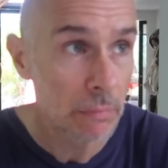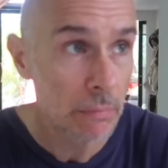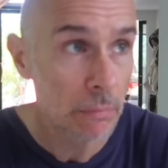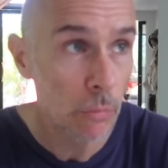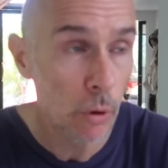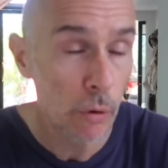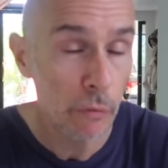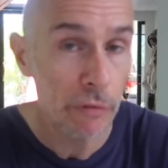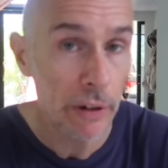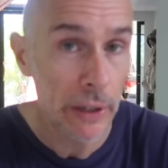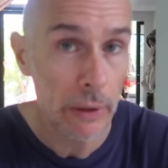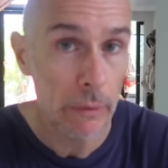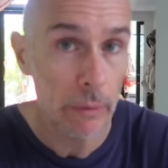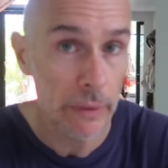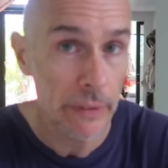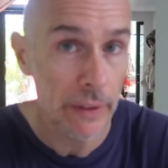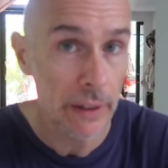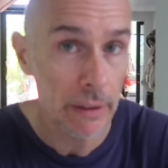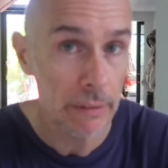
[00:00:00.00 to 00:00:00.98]
more
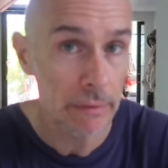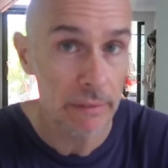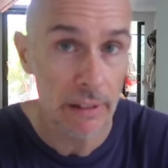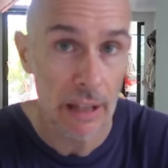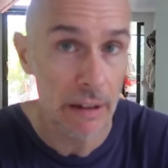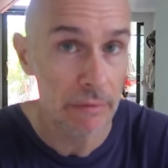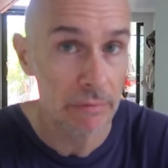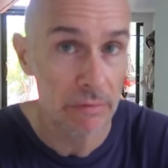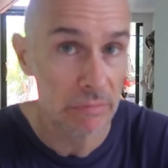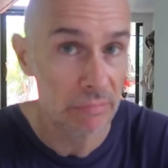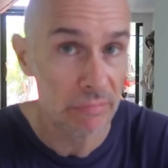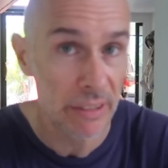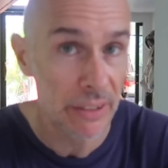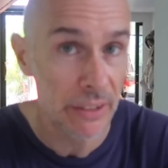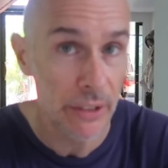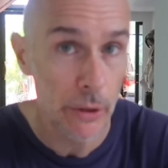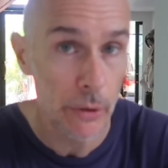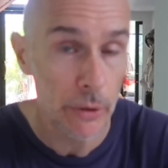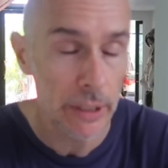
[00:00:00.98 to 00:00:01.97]
frequently than ever
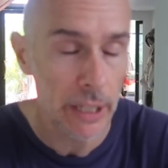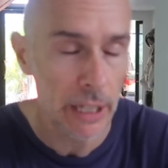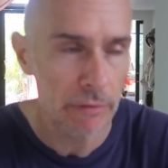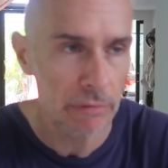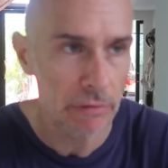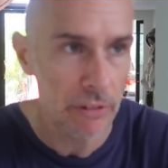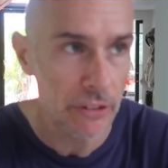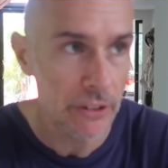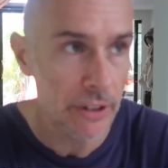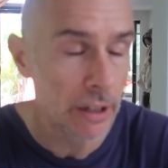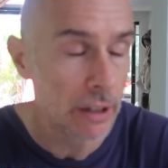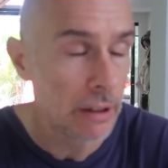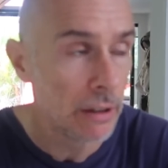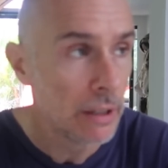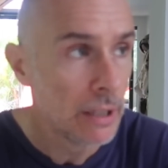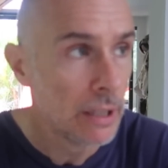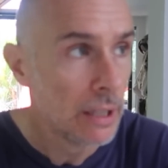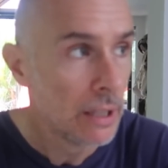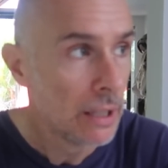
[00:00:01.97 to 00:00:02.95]
in the UK for a start.